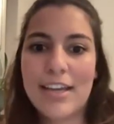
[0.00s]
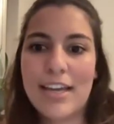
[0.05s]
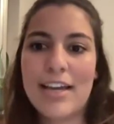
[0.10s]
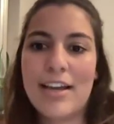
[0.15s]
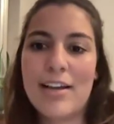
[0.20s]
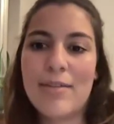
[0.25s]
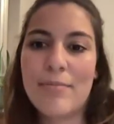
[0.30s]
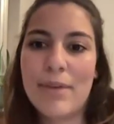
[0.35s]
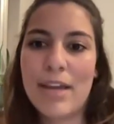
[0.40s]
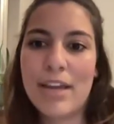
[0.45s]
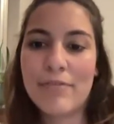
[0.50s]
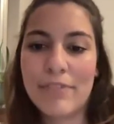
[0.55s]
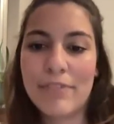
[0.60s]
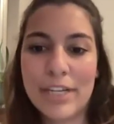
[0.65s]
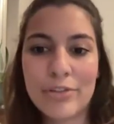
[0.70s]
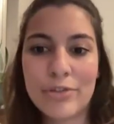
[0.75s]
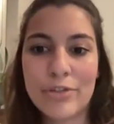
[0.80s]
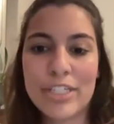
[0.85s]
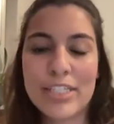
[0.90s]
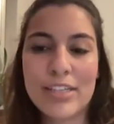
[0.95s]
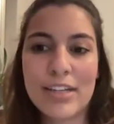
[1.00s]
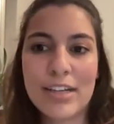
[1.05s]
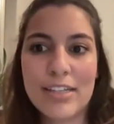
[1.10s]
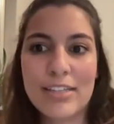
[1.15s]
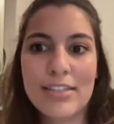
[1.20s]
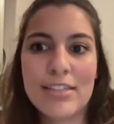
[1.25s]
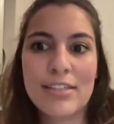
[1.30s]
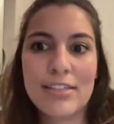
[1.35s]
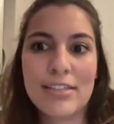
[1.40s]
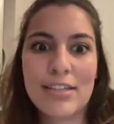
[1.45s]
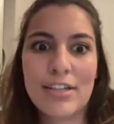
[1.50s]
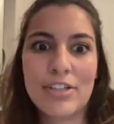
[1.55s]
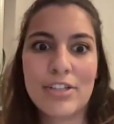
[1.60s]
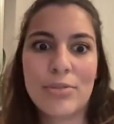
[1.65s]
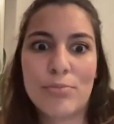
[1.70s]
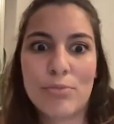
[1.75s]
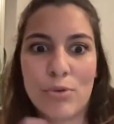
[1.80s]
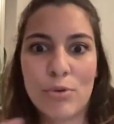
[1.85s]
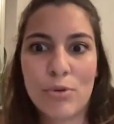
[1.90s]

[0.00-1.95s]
um, and veterinary science is such a